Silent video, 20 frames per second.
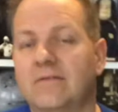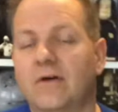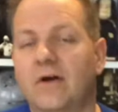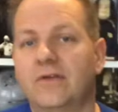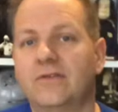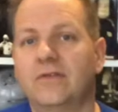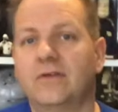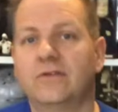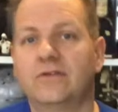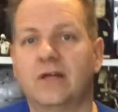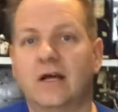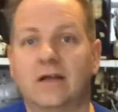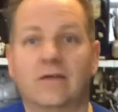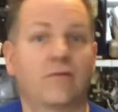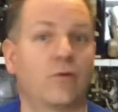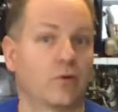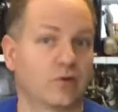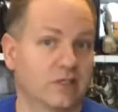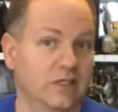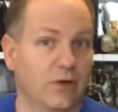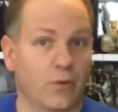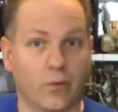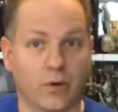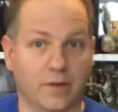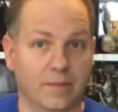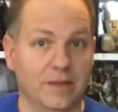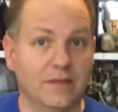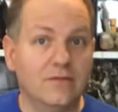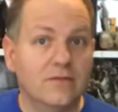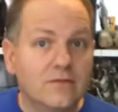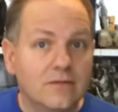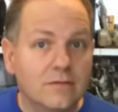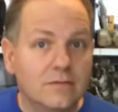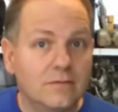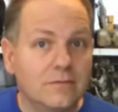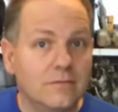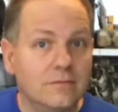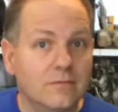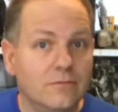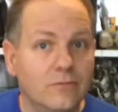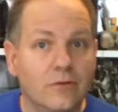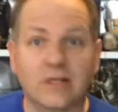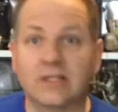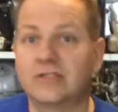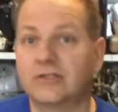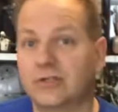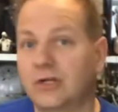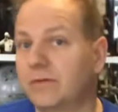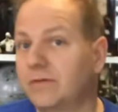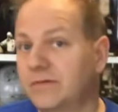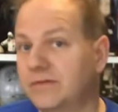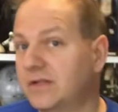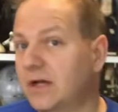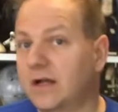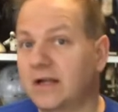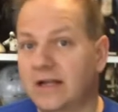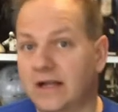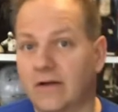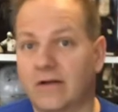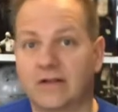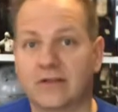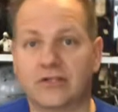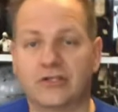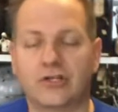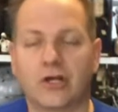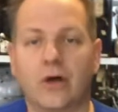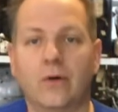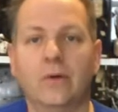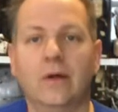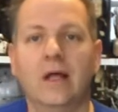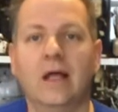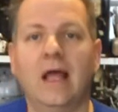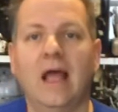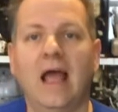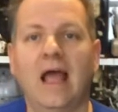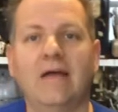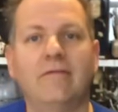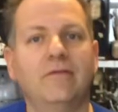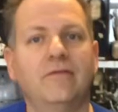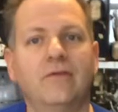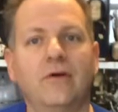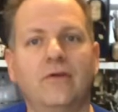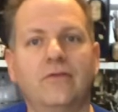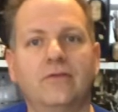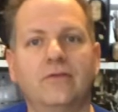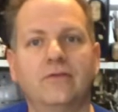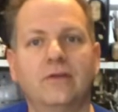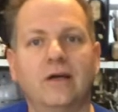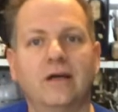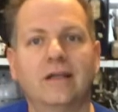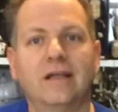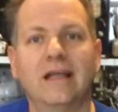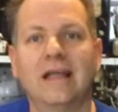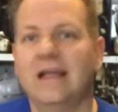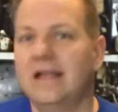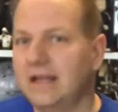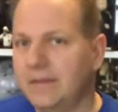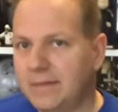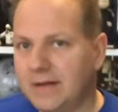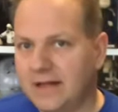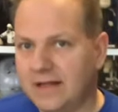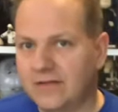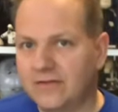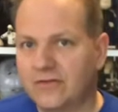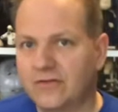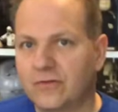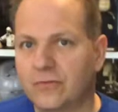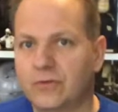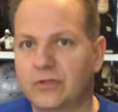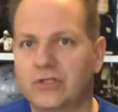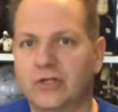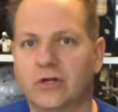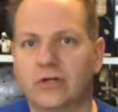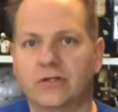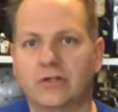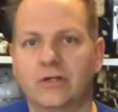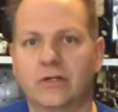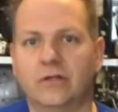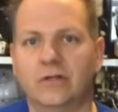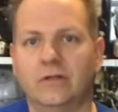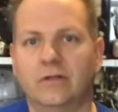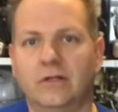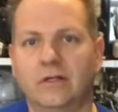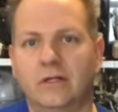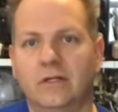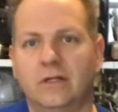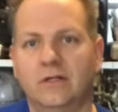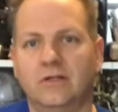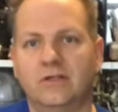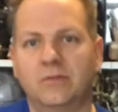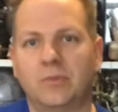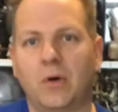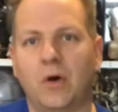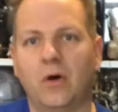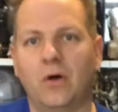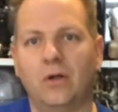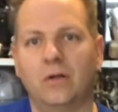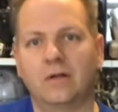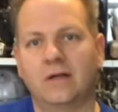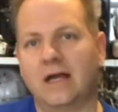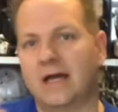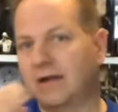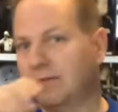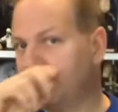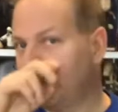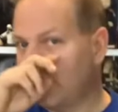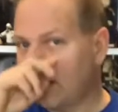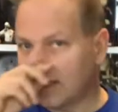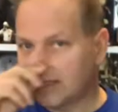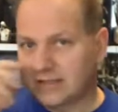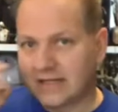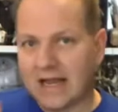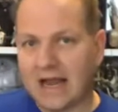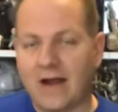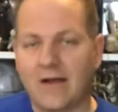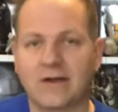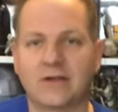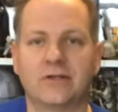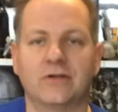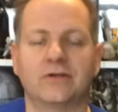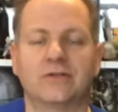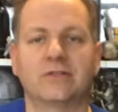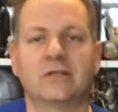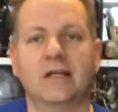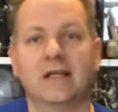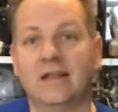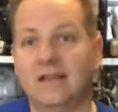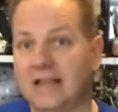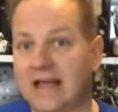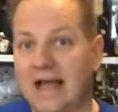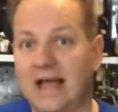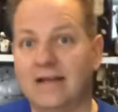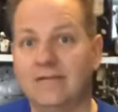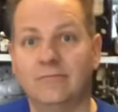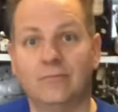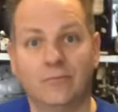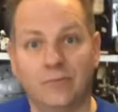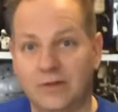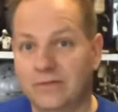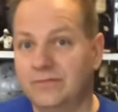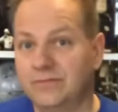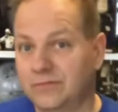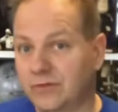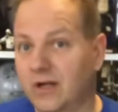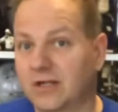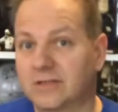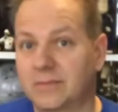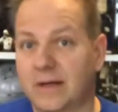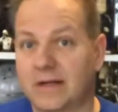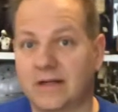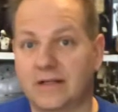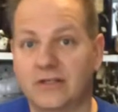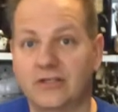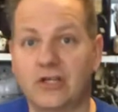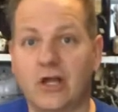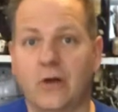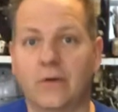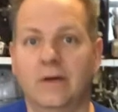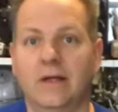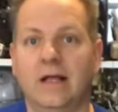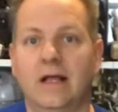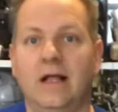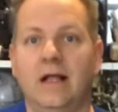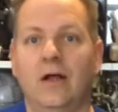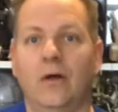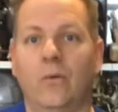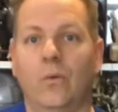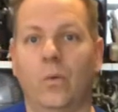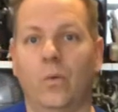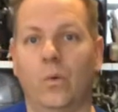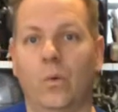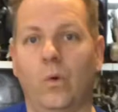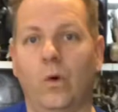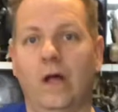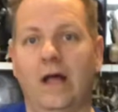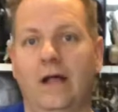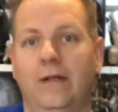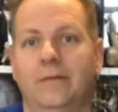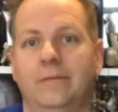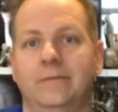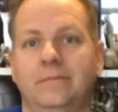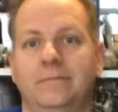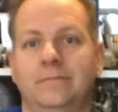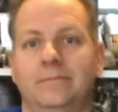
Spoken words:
also done, of course, the ornaments, which, you know, we've done here on the show. And we've also done Itty Bitties, which are little small kind of plush characters that we've talked about on the show. Well,